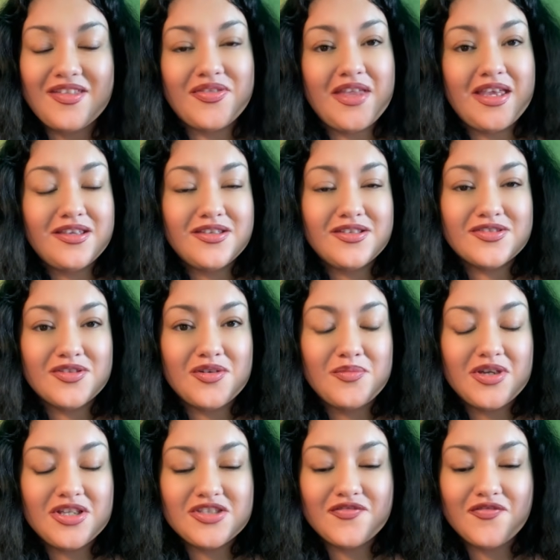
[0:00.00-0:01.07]
Thank you so
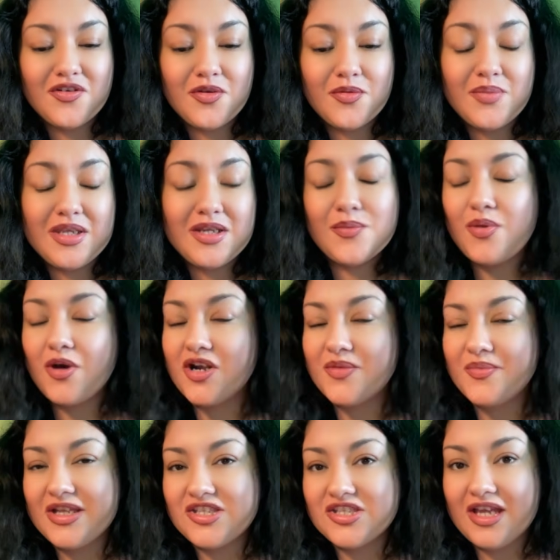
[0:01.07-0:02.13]
much for being a part of
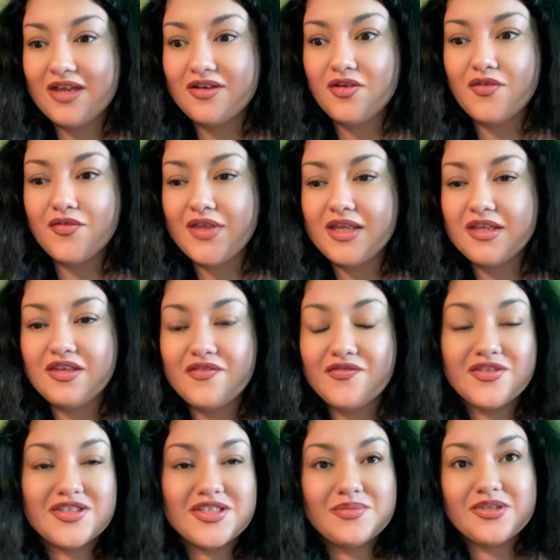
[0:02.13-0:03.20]
my channel. Thank you
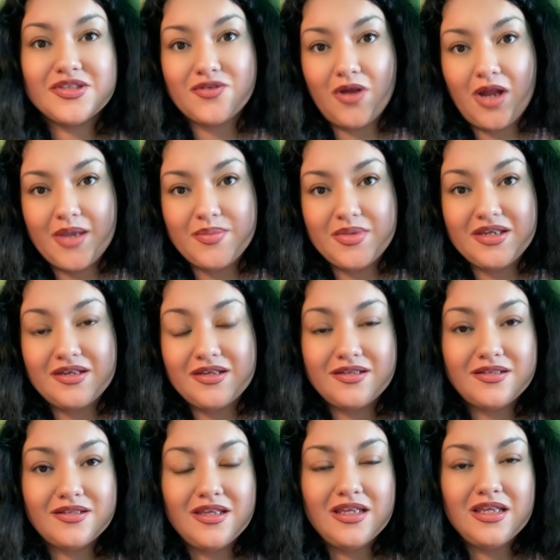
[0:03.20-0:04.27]
for subscribing.